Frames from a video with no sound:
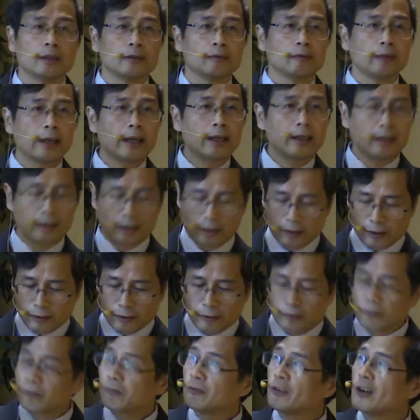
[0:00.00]
We
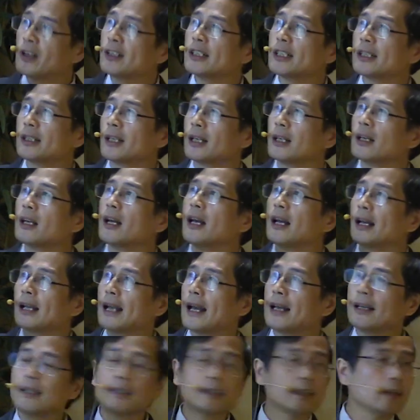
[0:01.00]
first
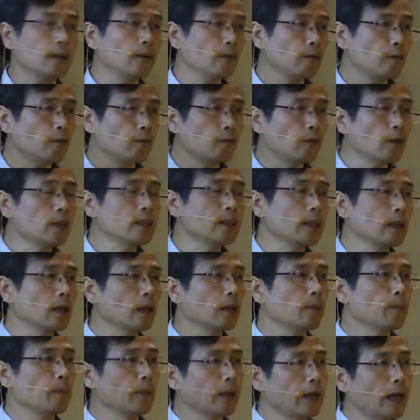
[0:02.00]
get the first
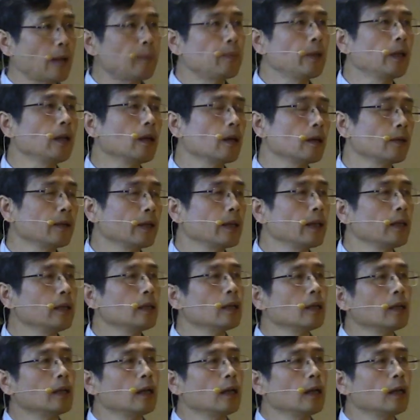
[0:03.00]
capillary